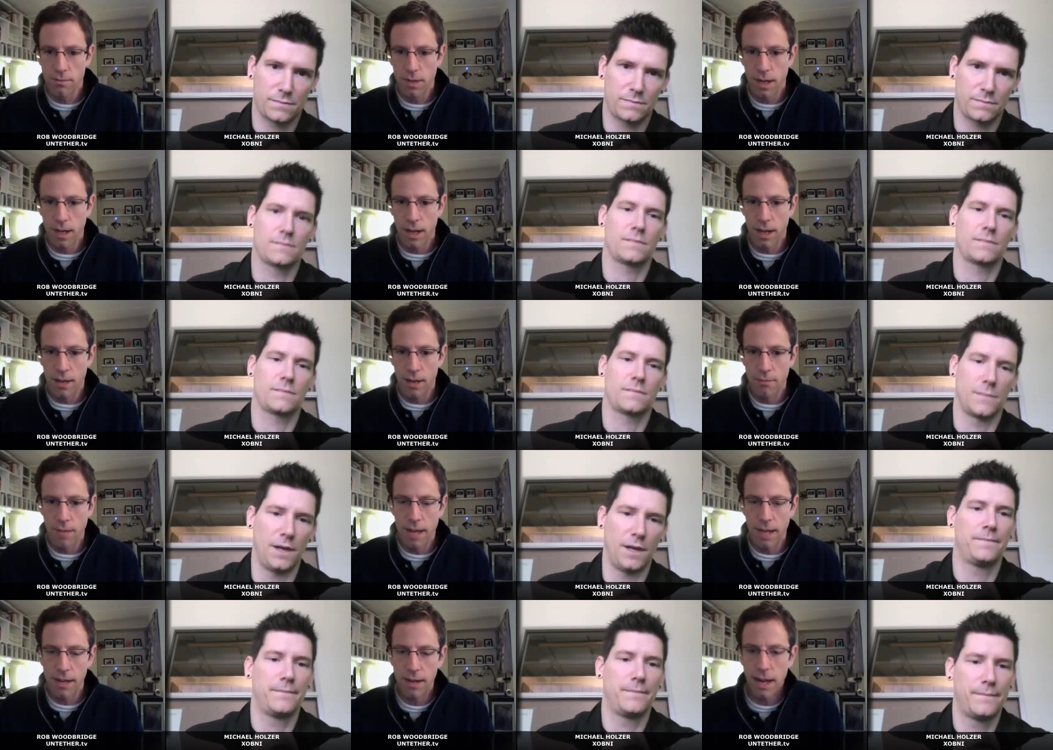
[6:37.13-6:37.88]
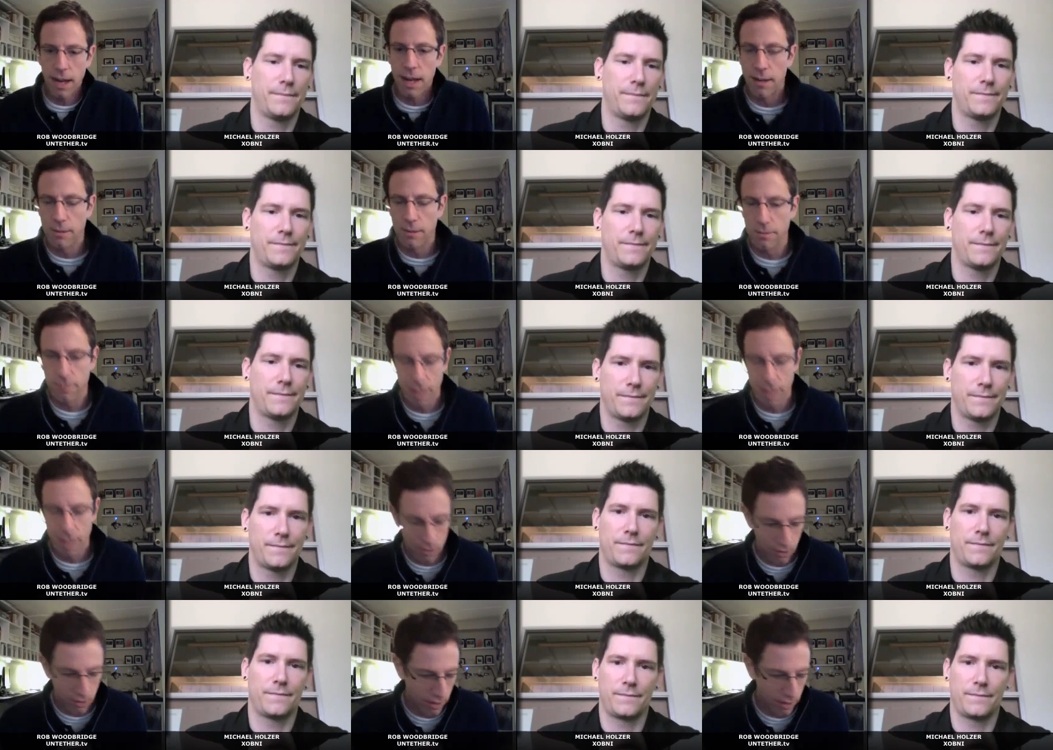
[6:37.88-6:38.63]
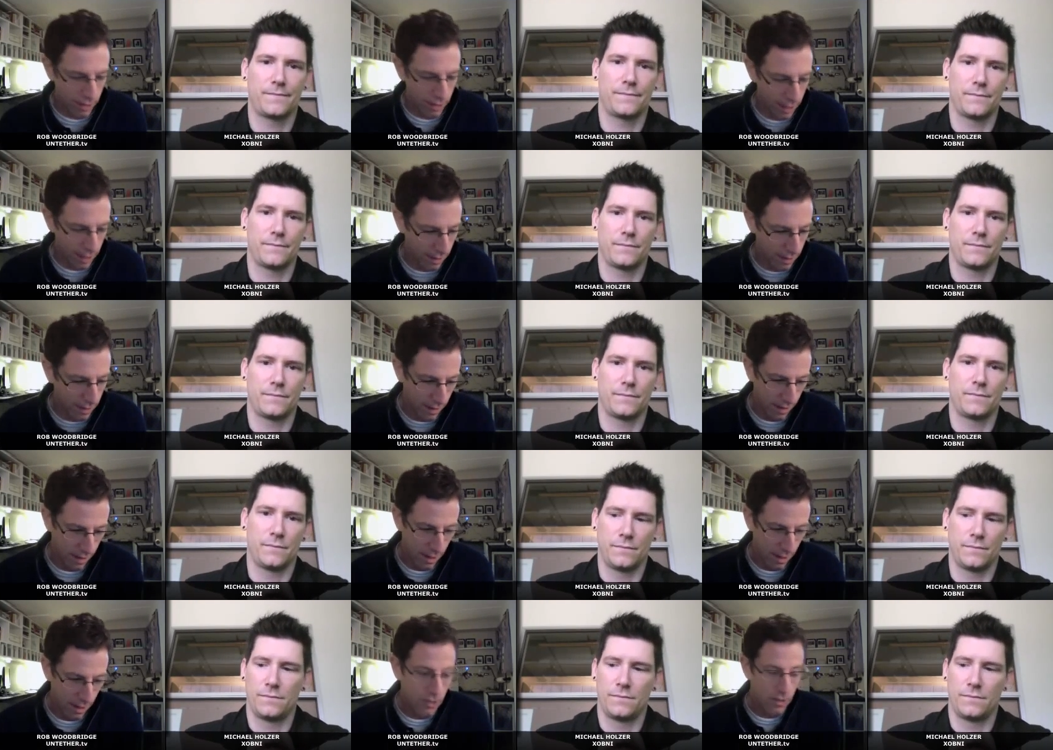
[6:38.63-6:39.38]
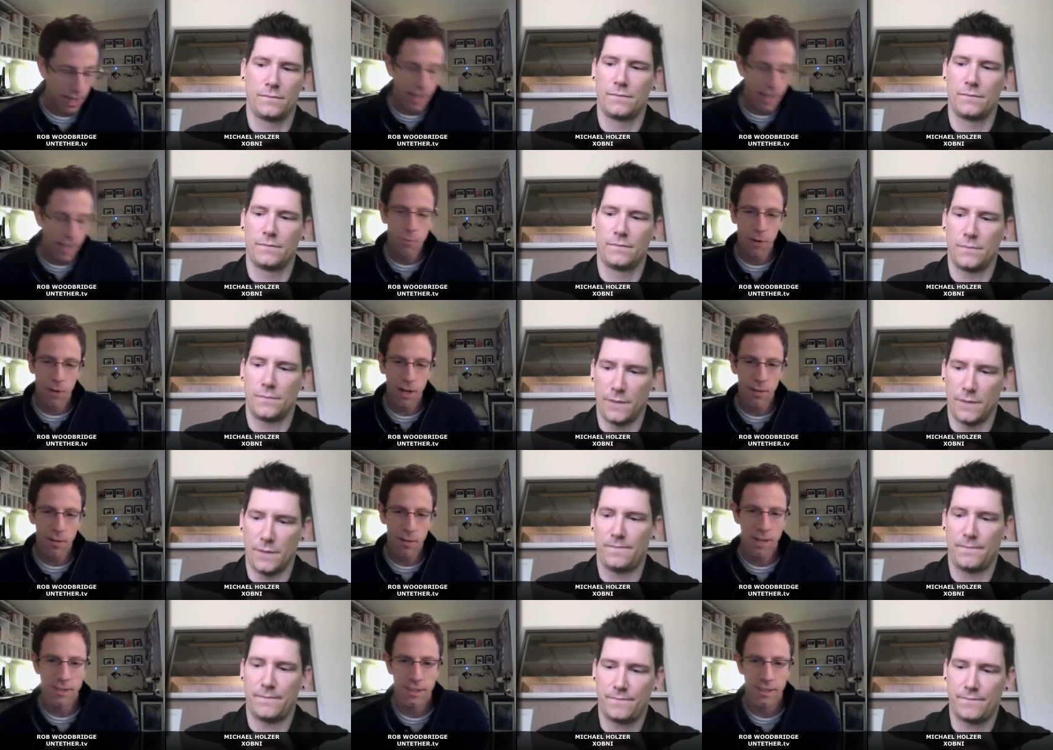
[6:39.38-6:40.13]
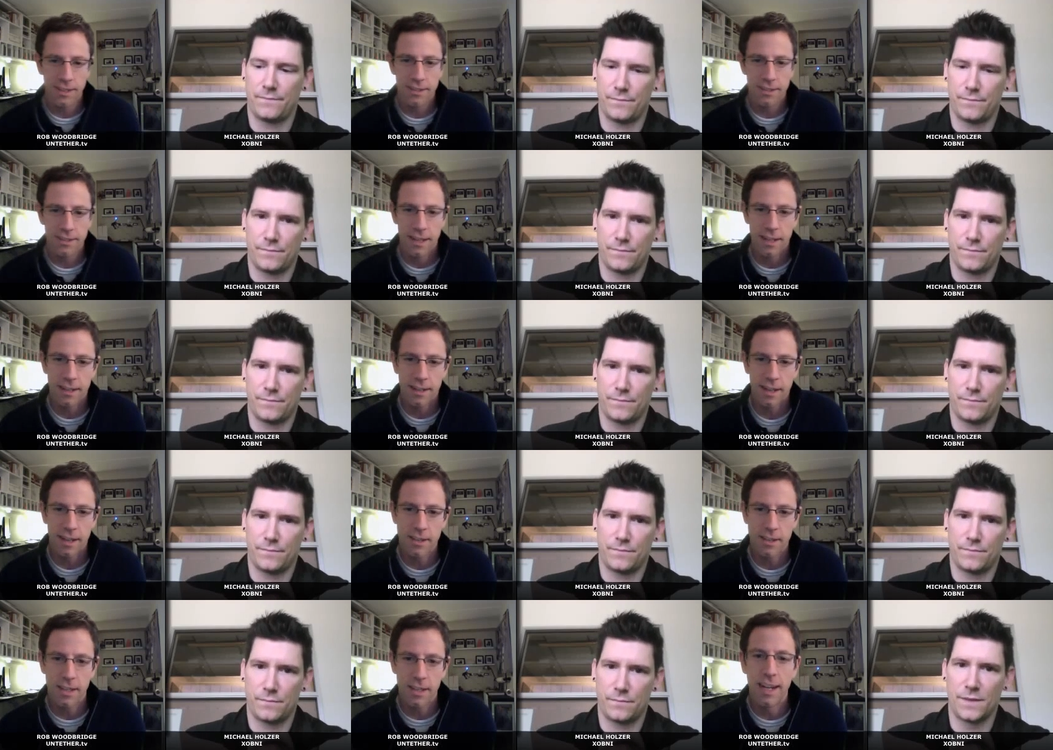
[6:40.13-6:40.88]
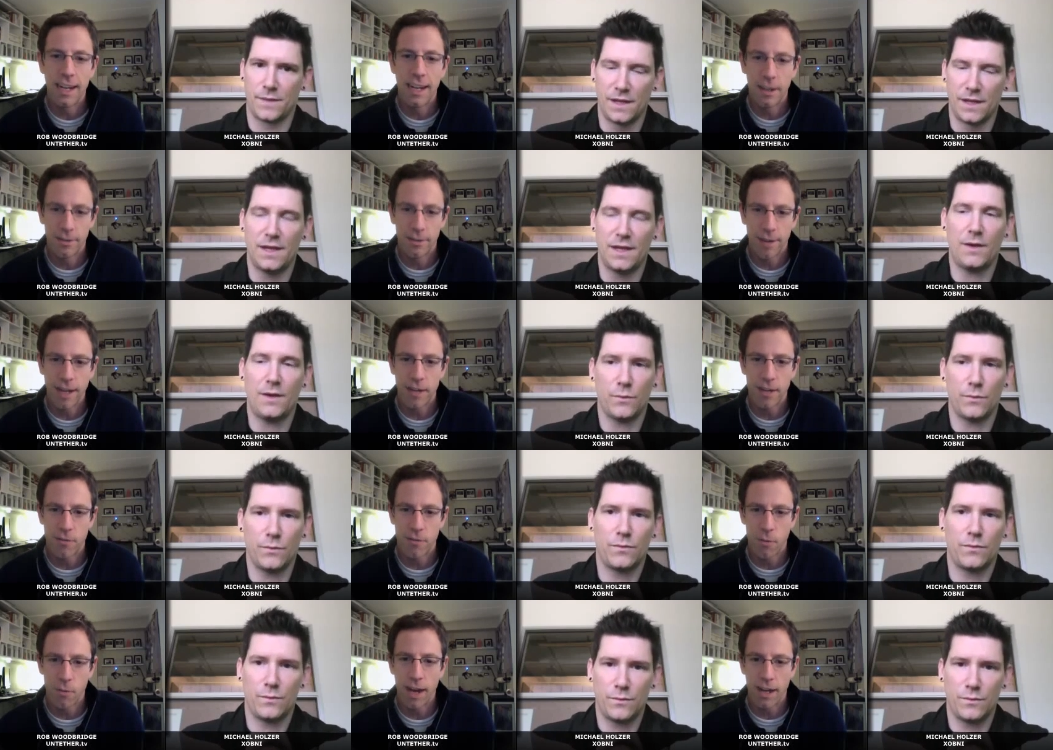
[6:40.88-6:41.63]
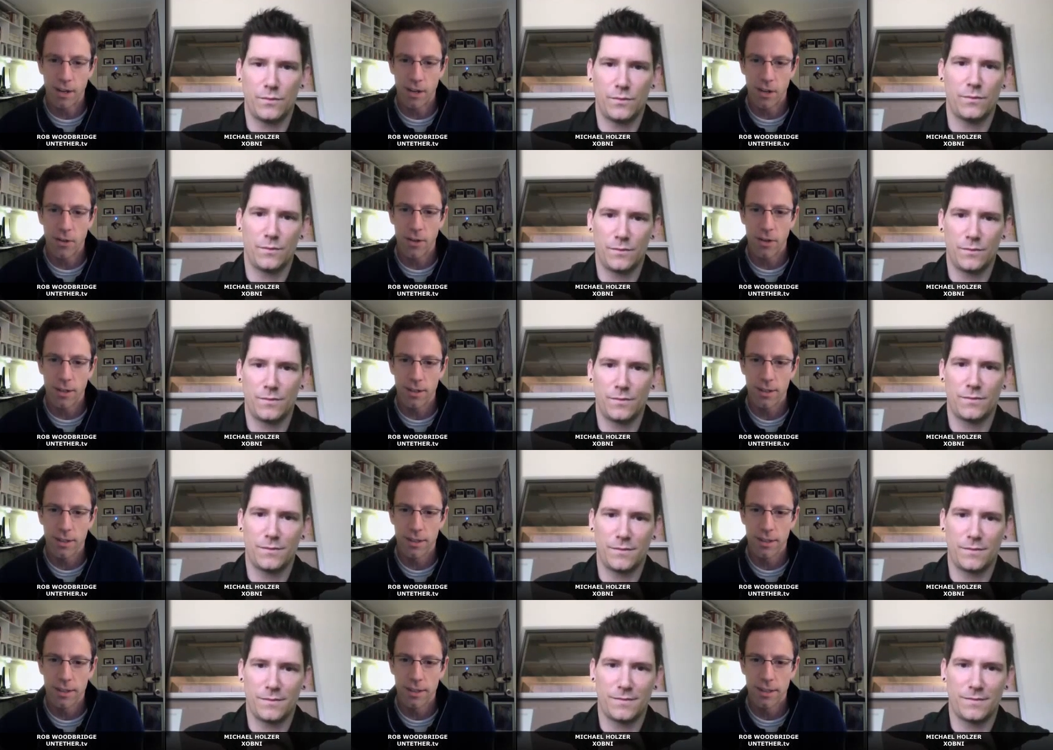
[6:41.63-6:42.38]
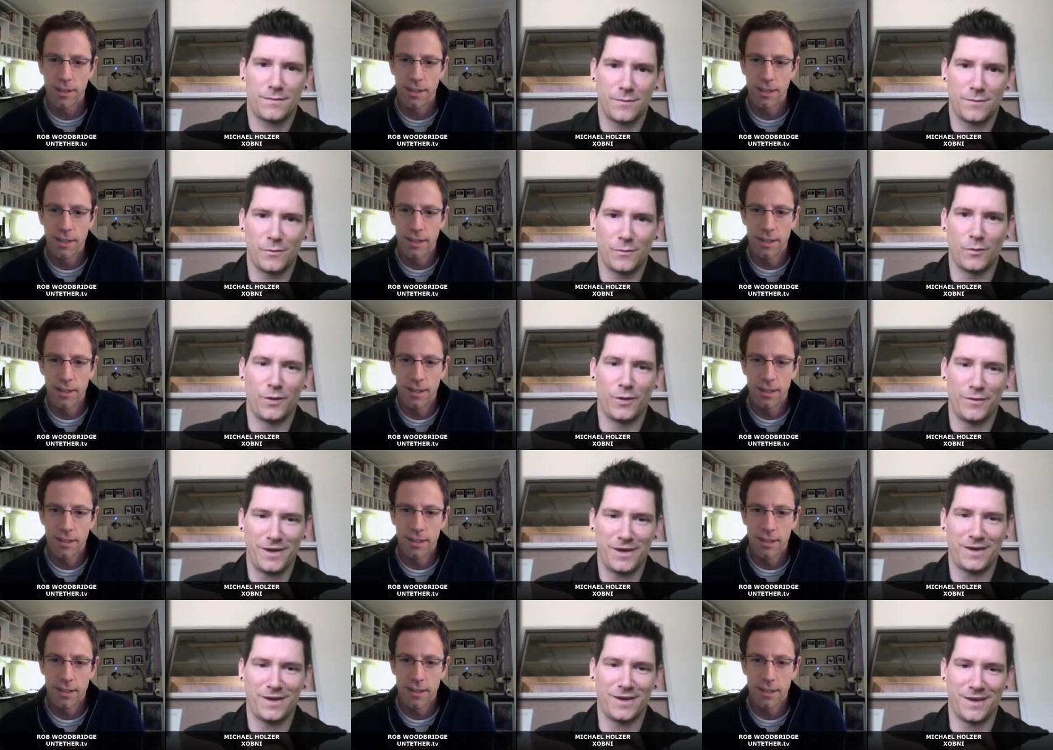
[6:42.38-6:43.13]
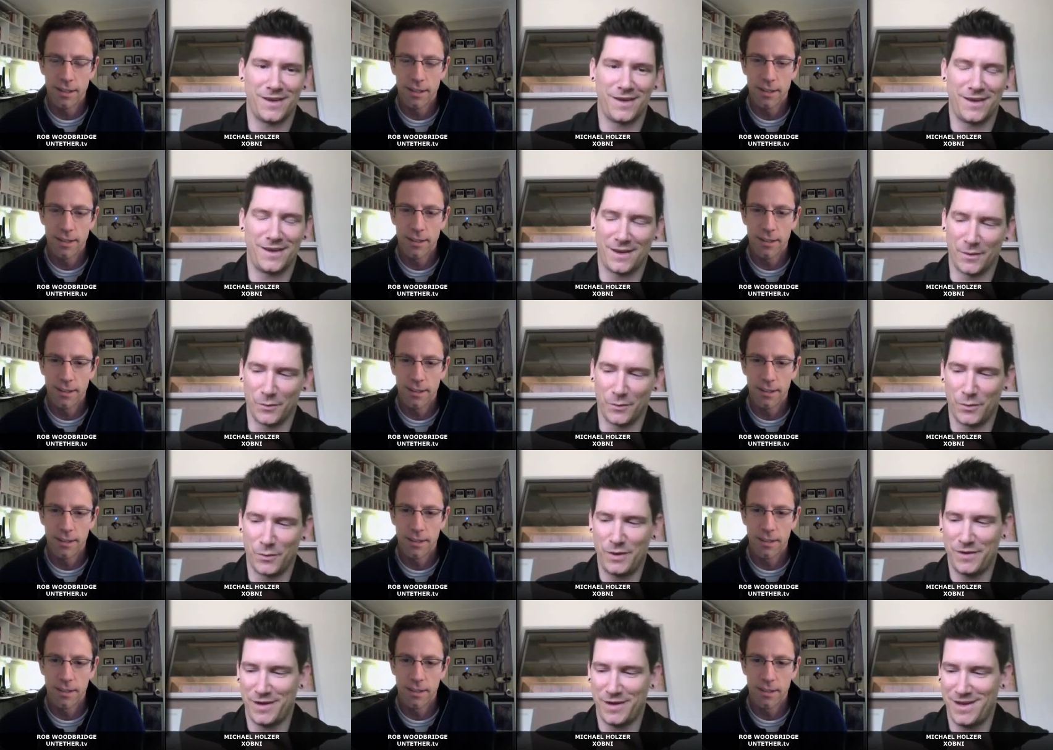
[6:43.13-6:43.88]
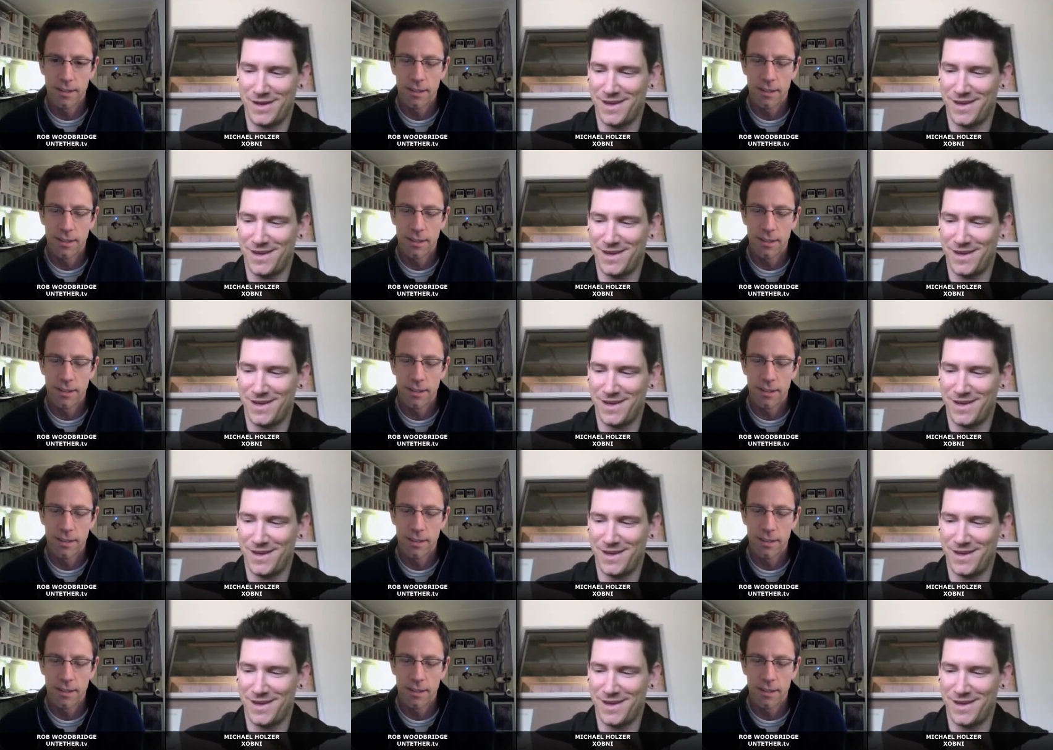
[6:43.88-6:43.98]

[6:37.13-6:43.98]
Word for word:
Speaker 1: um, yep. and, and, and storing that. That's that's yep. pretty amazing. That's an innovative yep. way to do it
Speaker 2: we've uh, yeah, we